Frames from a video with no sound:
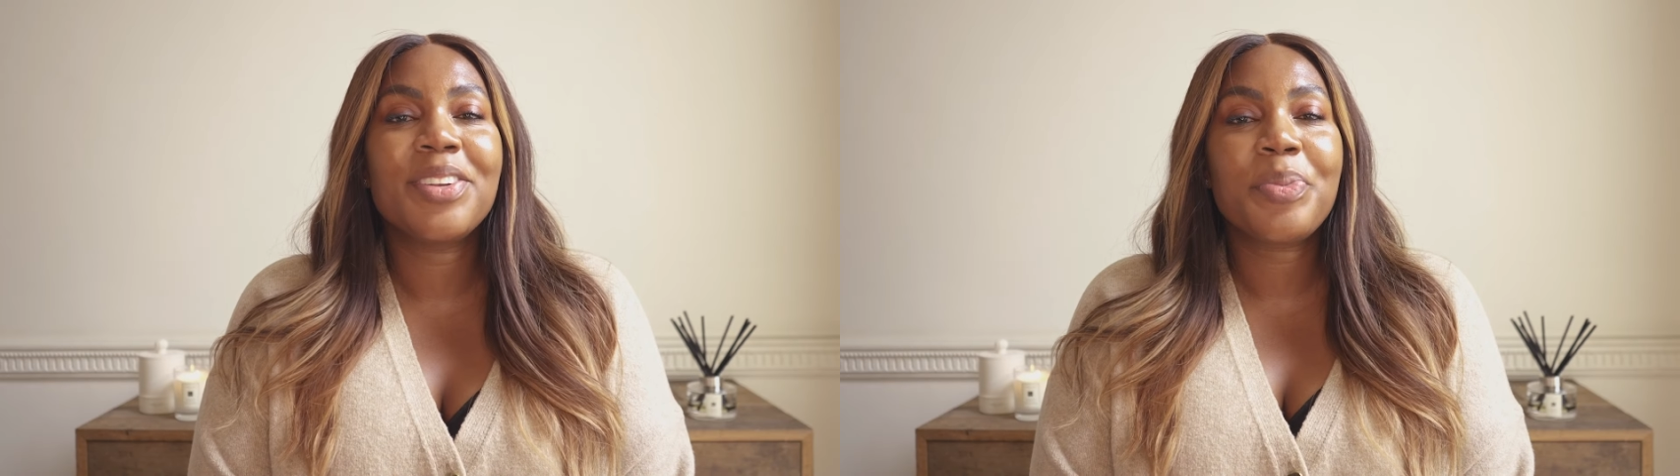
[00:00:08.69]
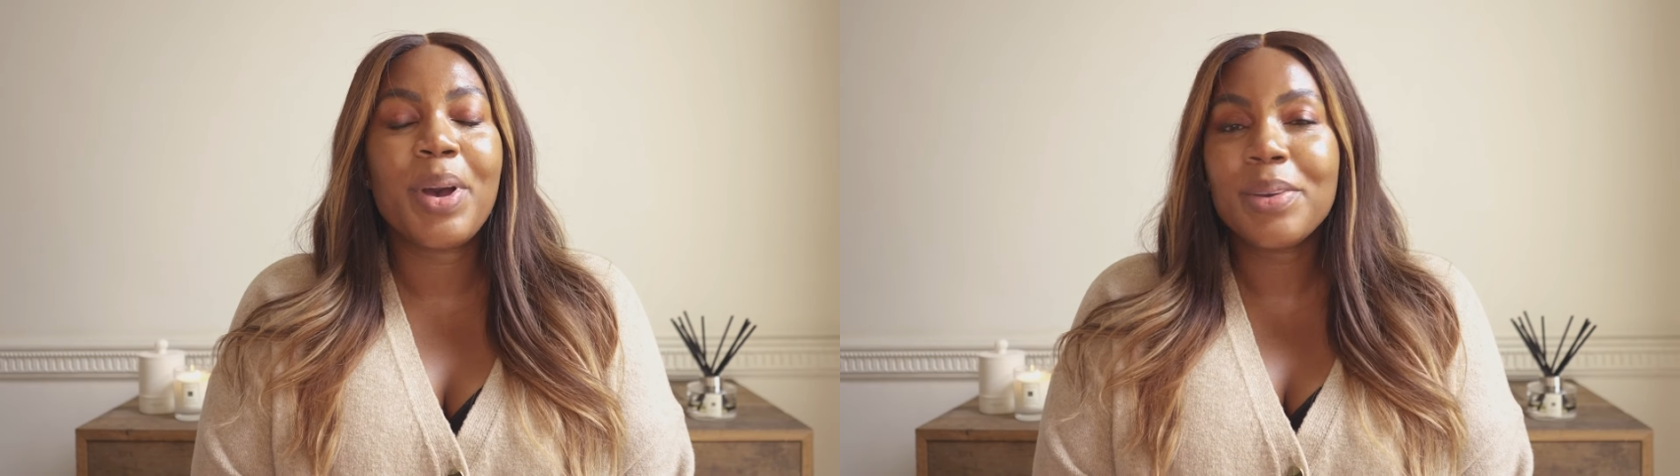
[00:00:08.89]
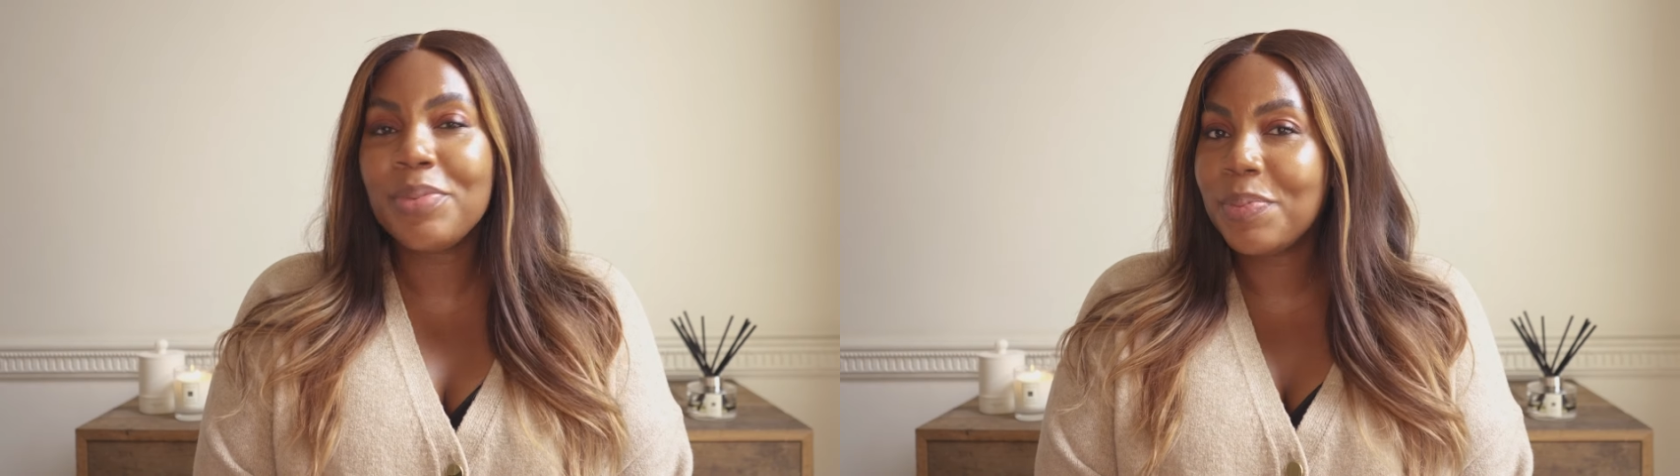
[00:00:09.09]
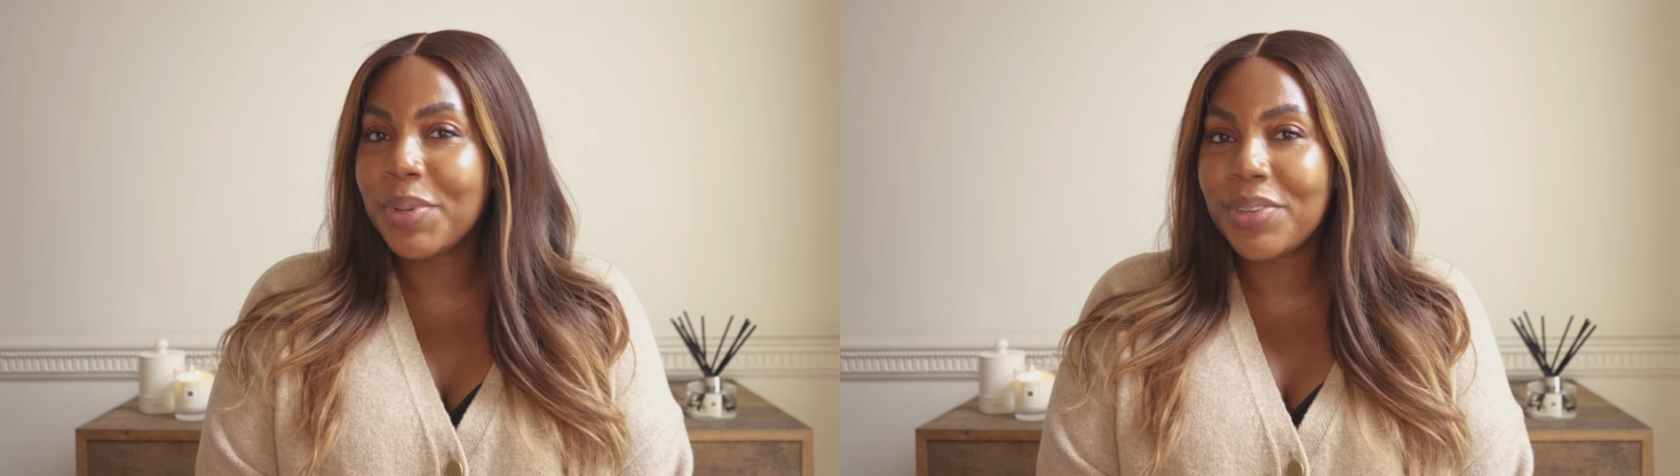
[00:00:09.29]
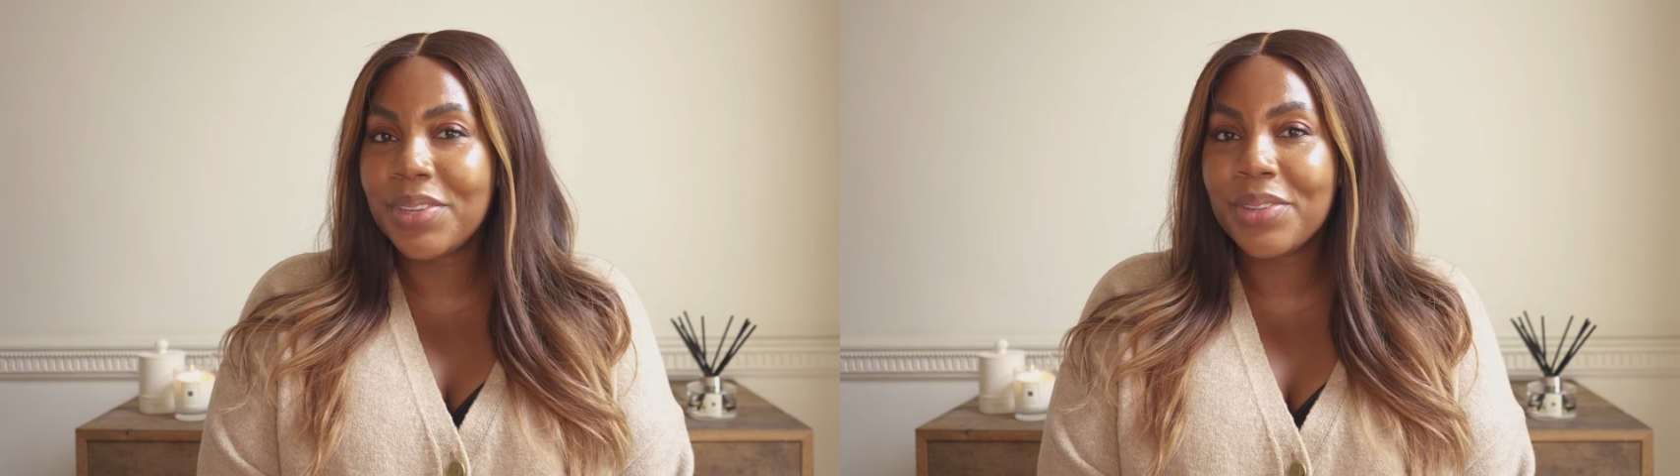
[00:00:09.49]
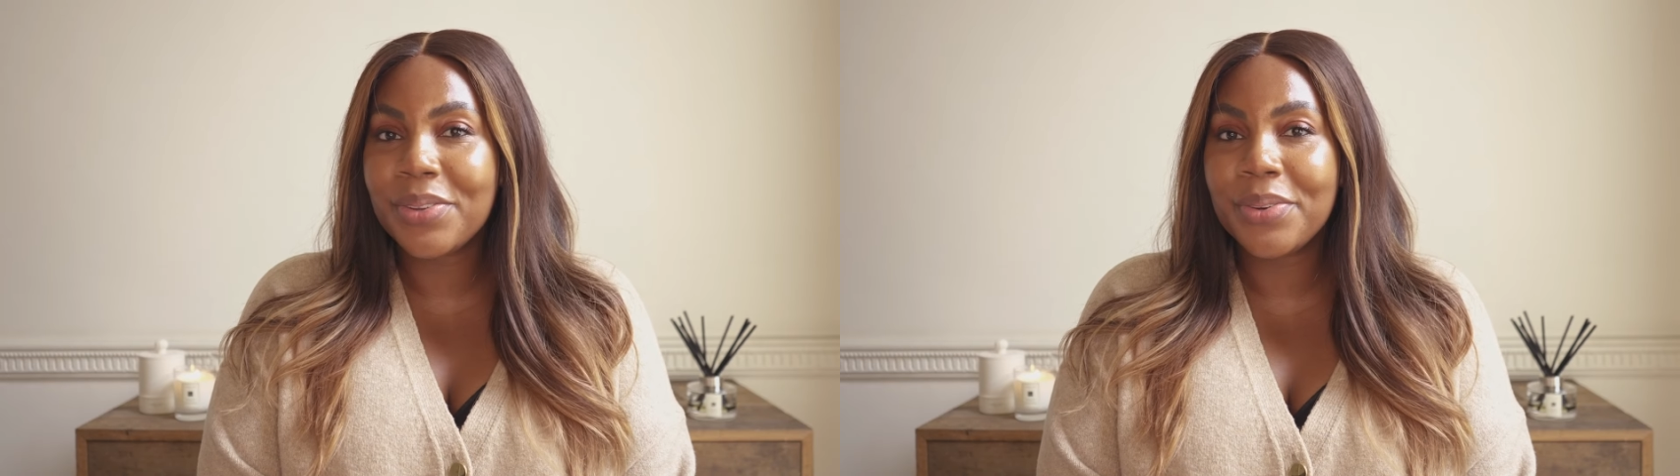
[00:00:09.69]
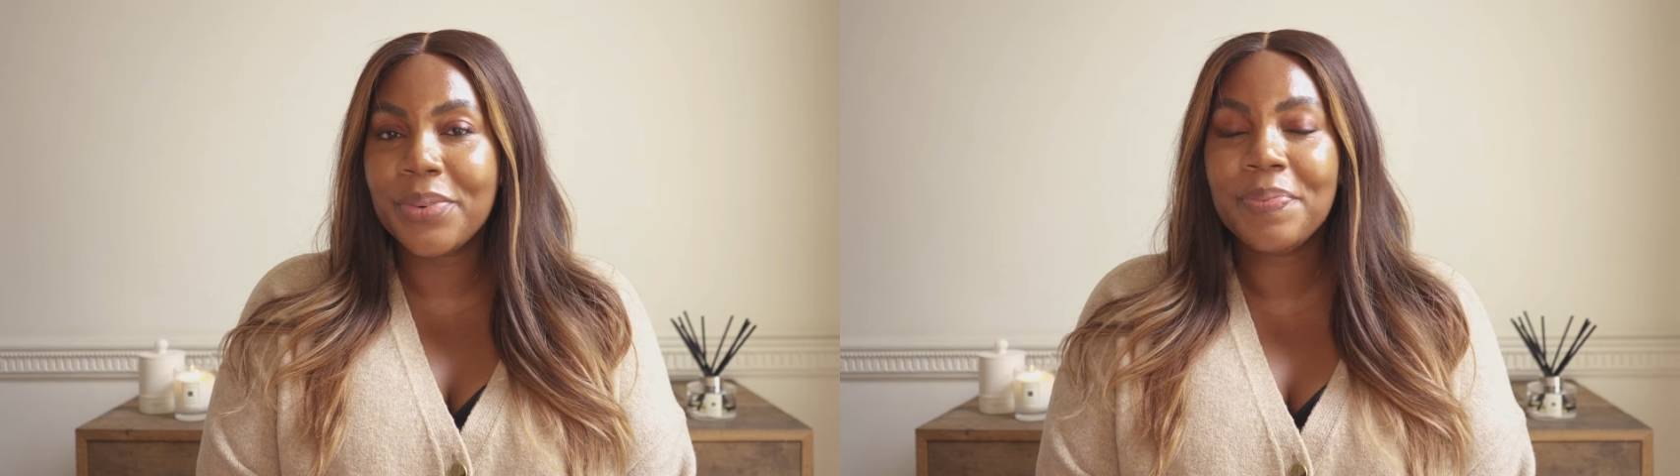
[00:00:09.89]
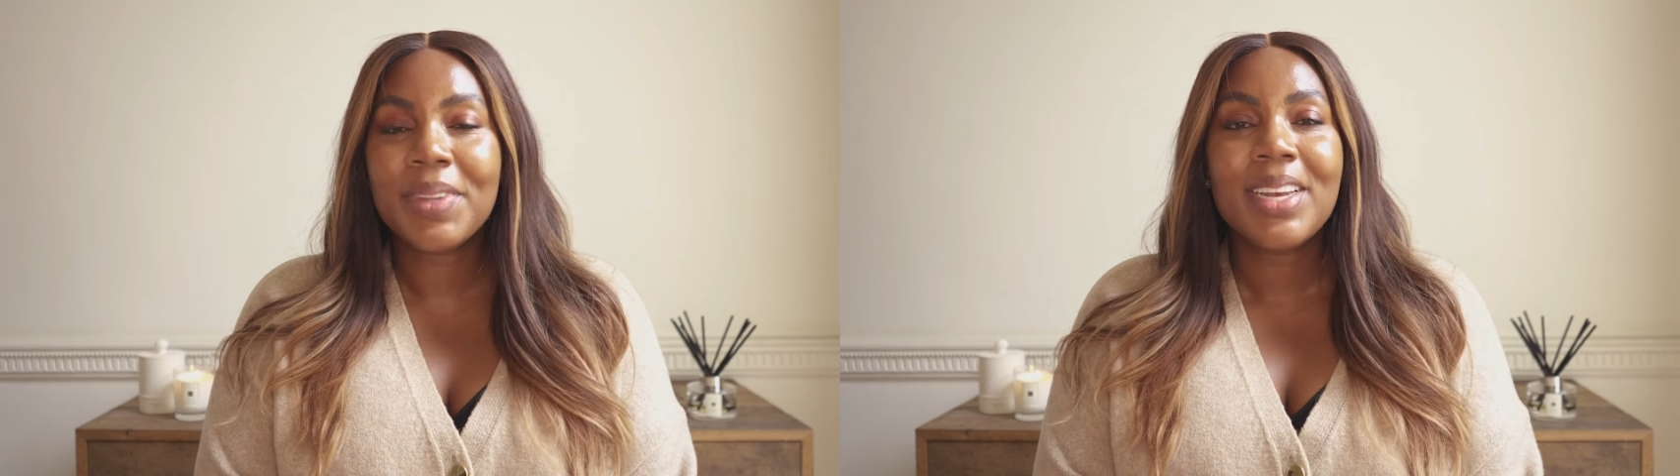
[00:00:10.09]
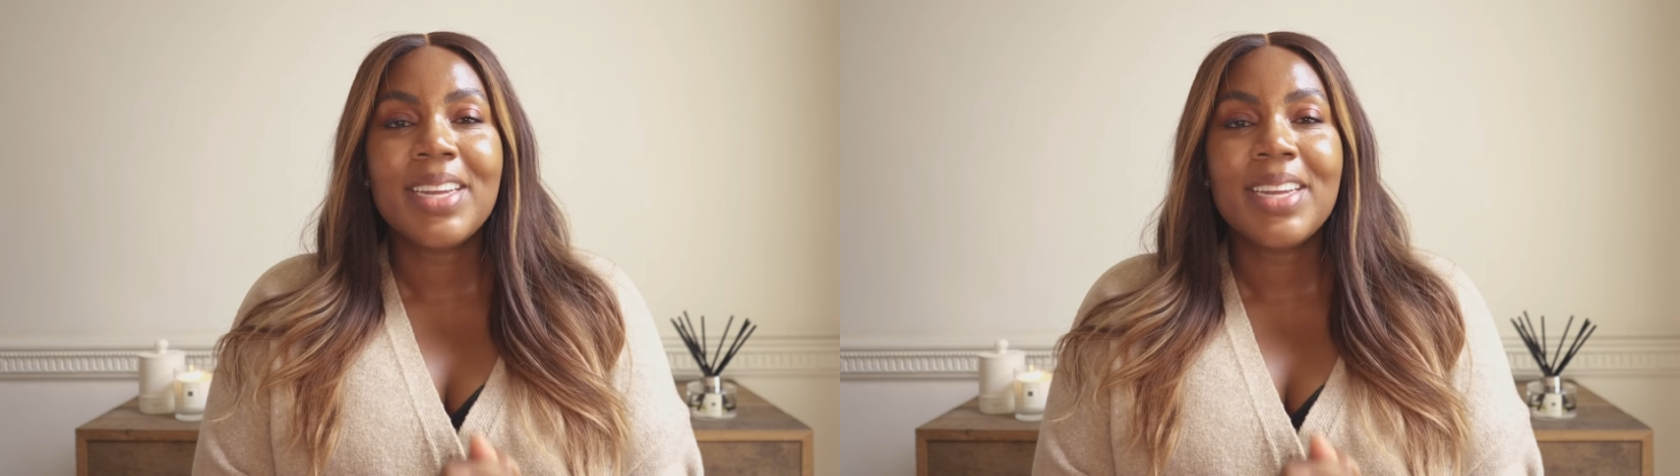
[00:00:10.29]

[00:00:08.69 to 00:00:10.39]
and welcome to Beauty School.